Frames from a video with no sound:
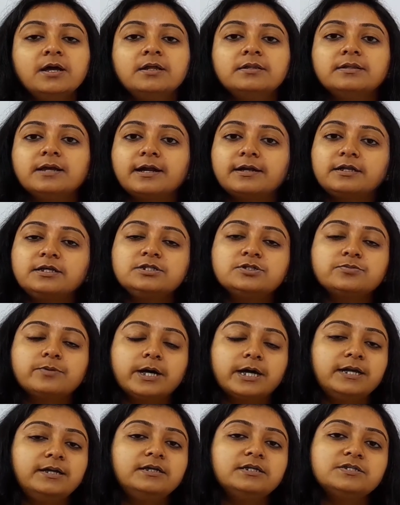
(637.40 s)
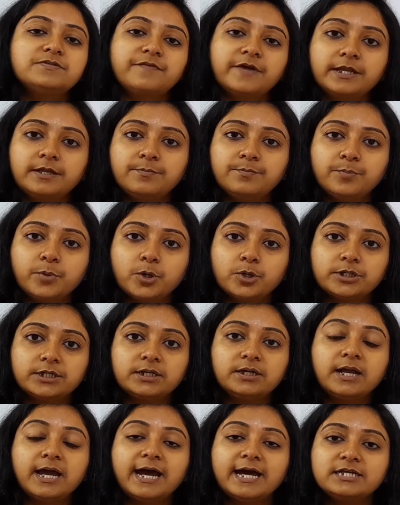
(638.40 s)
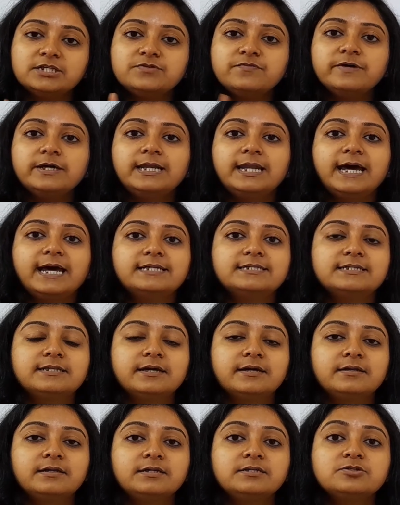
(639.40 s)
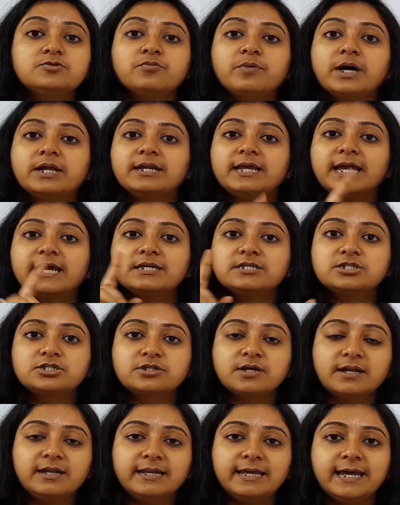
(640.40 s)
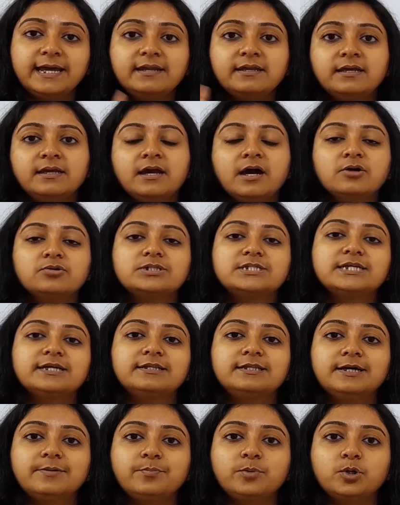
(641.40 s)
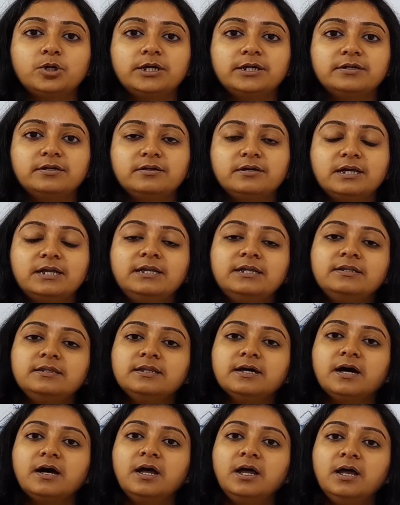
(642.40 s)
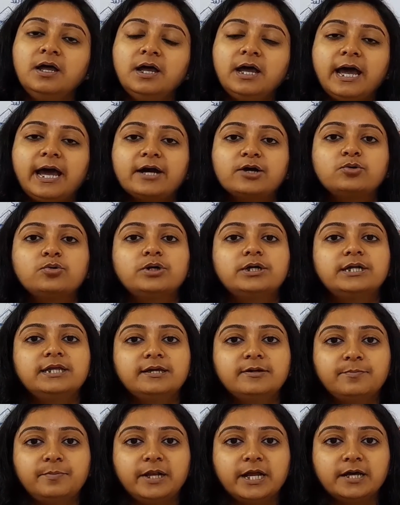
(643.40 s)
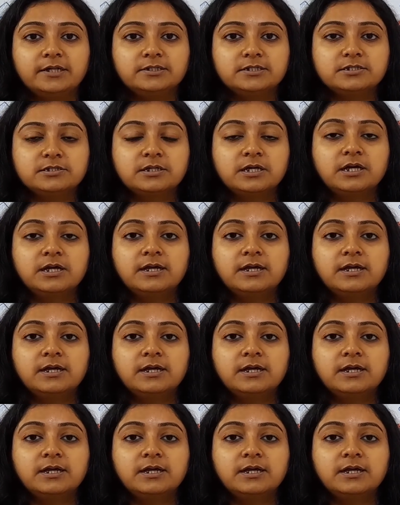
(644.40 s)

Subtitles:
That is why it is very important, as well as there is one extra layering outside the pollen grain in the aquatic plants,